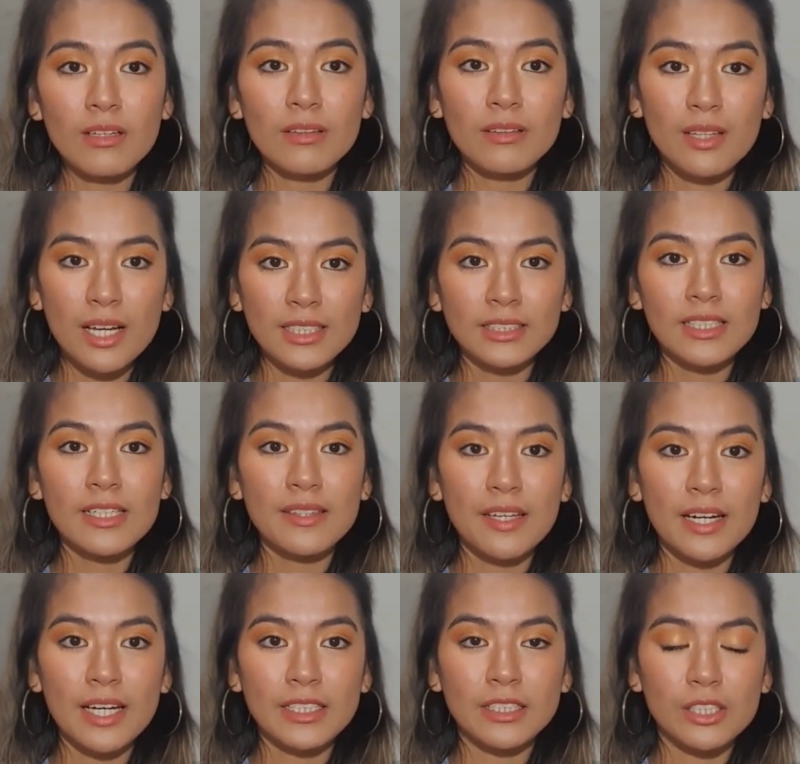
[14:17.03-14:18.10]
Last thing that
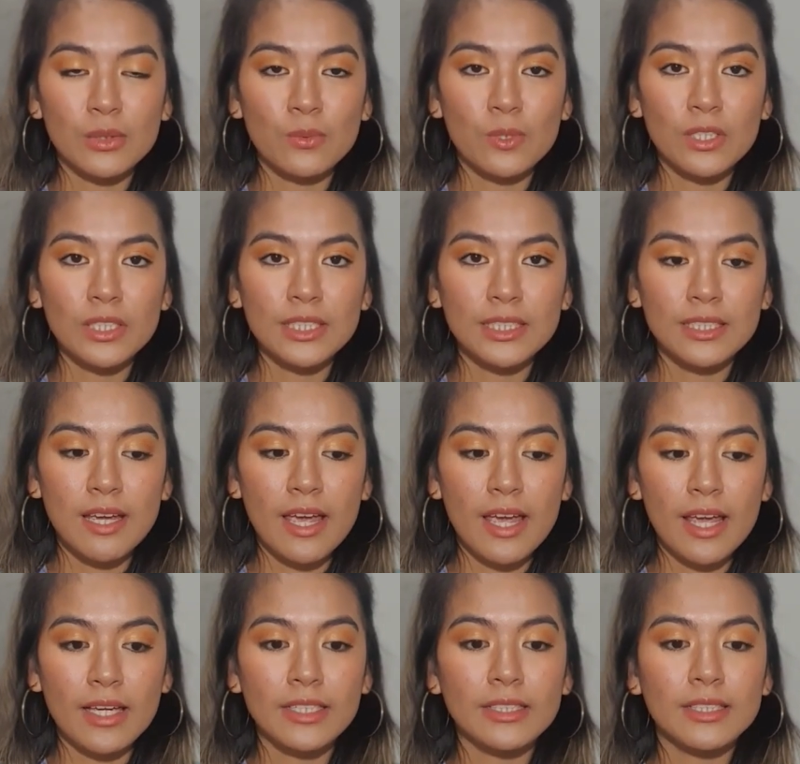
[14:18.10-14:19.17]
I did want to
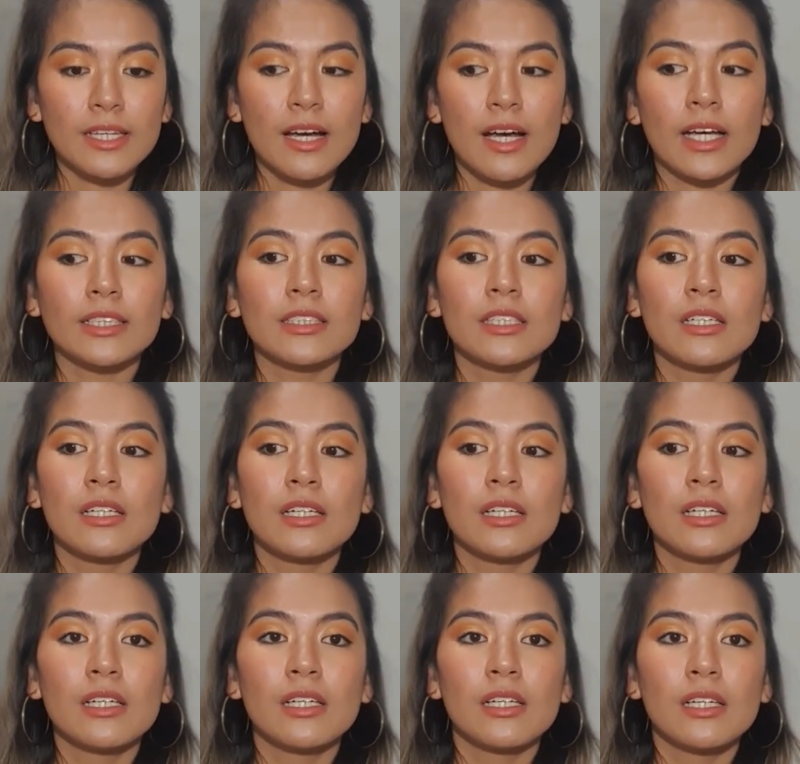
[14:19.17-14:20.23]
say is that
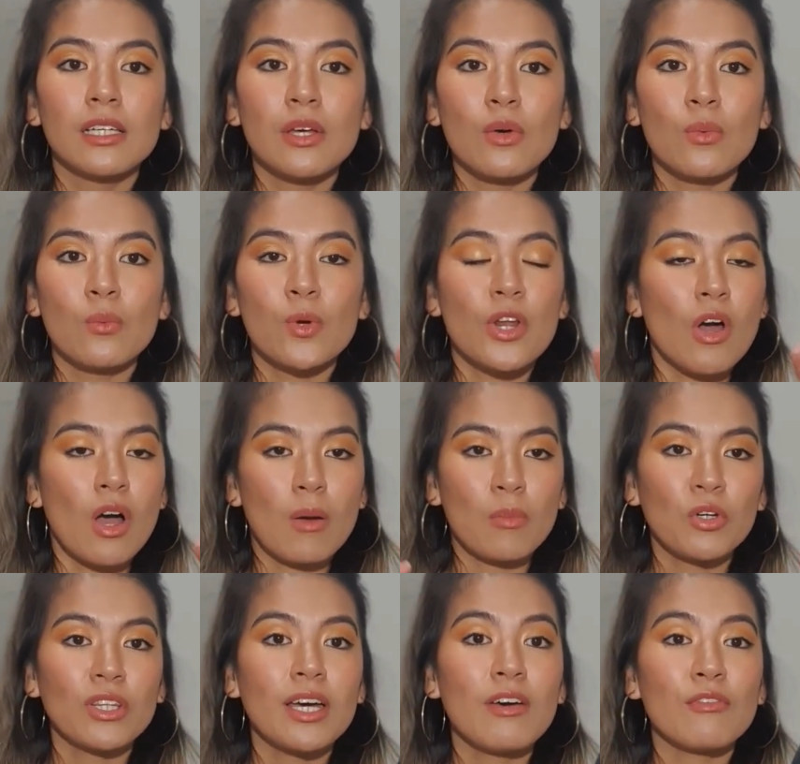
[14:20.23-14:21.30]
when I bought
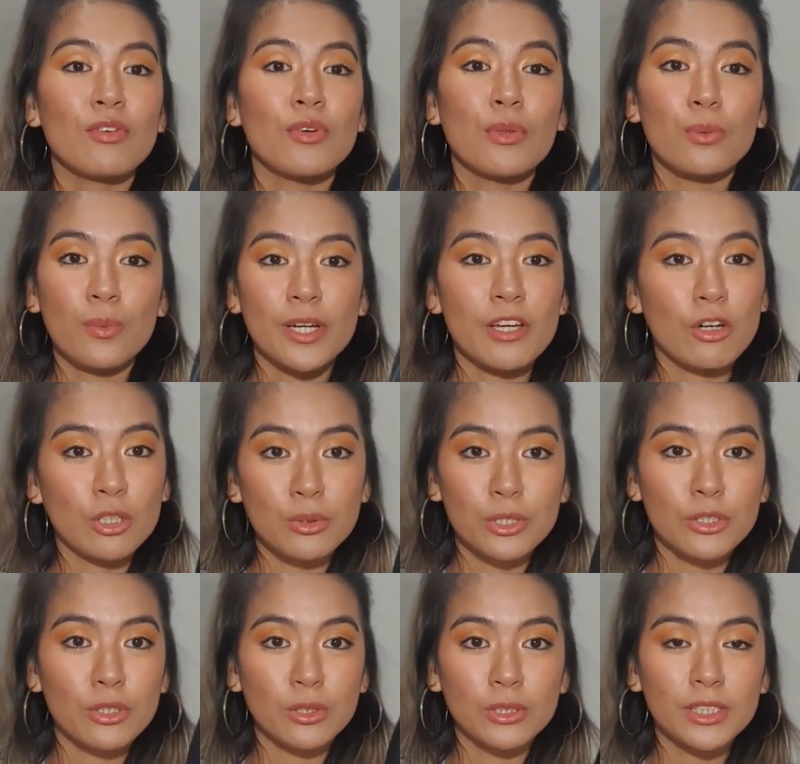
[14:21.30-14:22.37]
that for
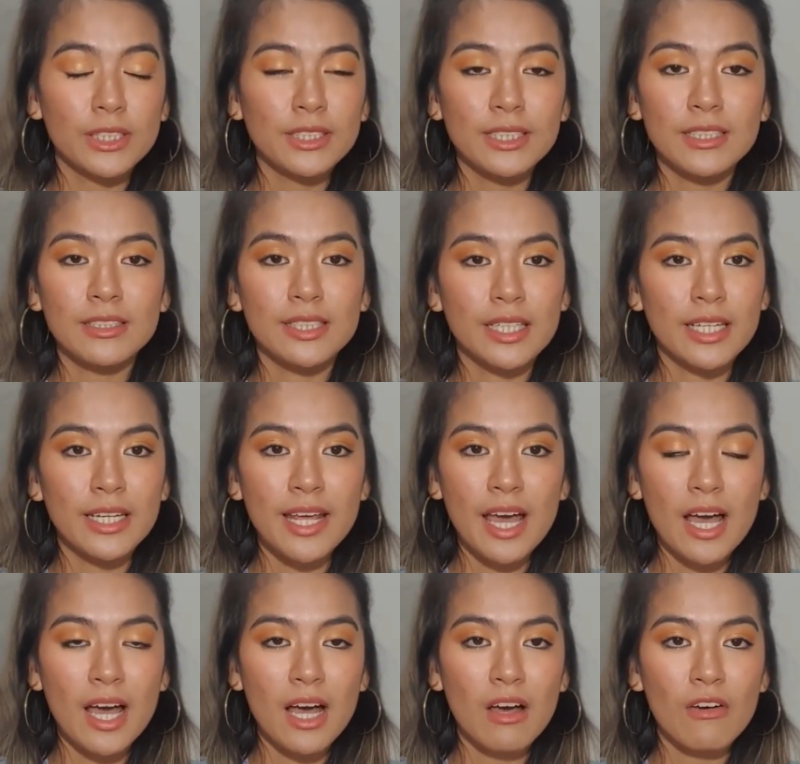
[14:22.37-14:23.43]
$300, it didn't
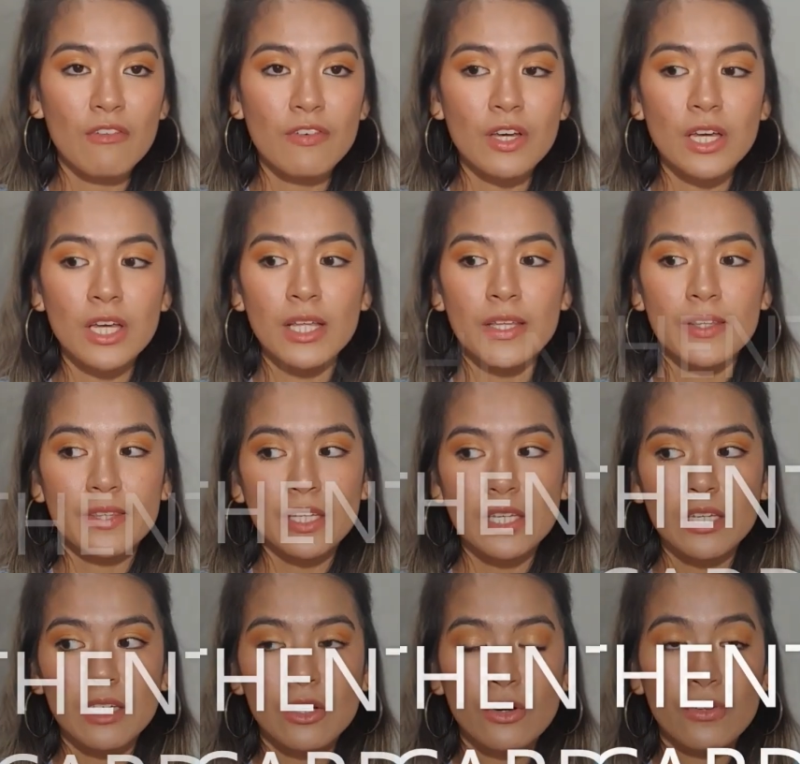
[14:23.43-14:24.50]
have
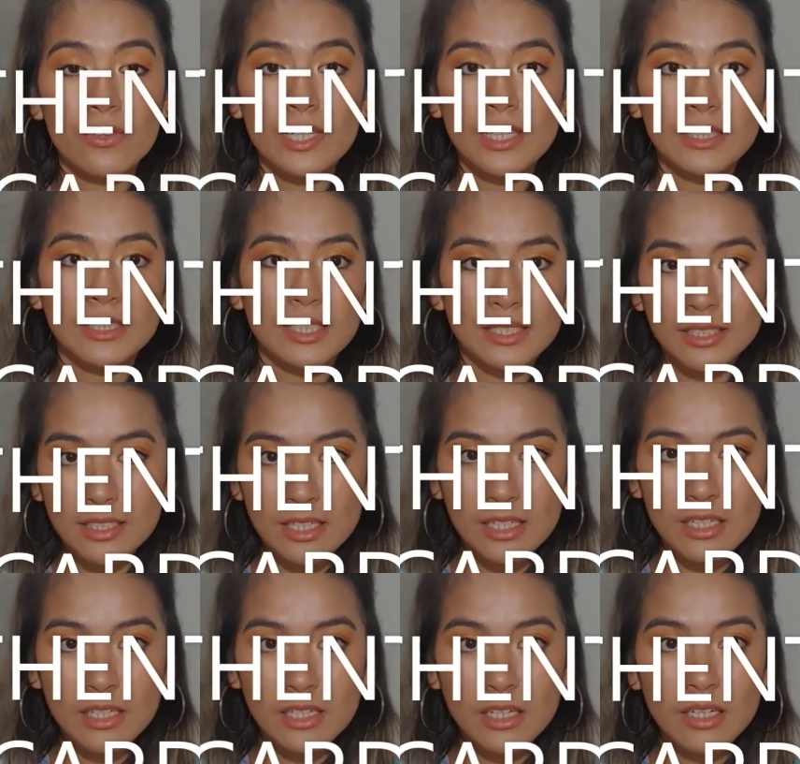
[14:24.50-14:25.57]
the
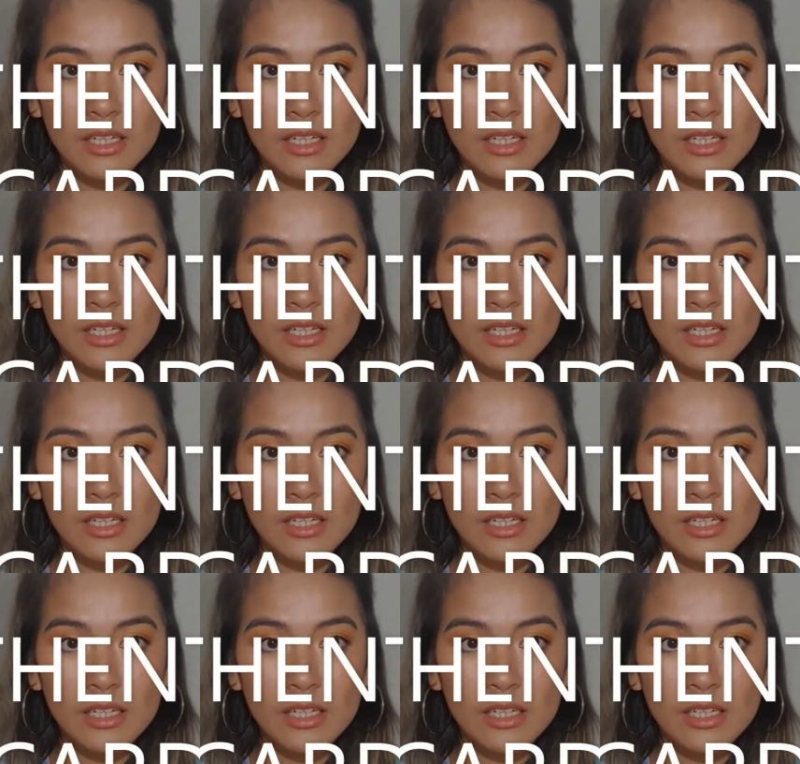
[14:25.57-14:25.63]
authenticity,